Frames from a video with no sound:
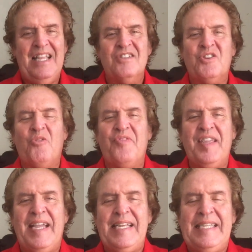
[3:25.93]
So
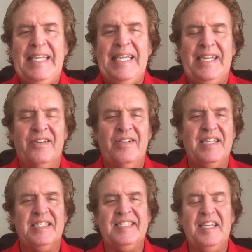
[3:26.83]
the idea here
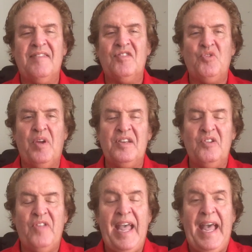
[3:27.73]
is, instead of trying to
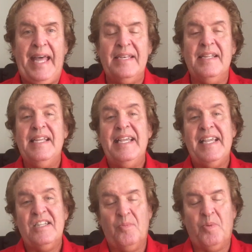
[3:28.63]
do that,
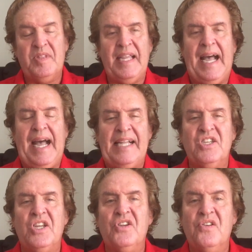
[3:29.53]
is to put the odds
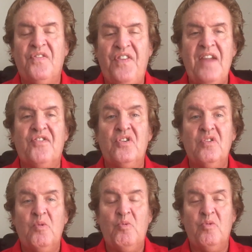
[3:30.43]
in your
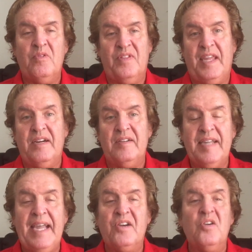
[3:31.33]
favor that are
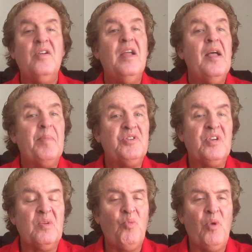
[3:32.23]
tighter, but you
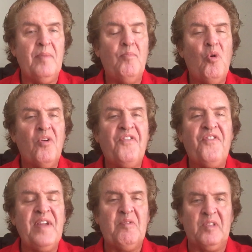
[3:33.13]
can win more
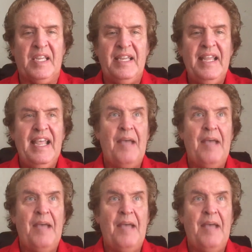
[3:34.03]
frequently.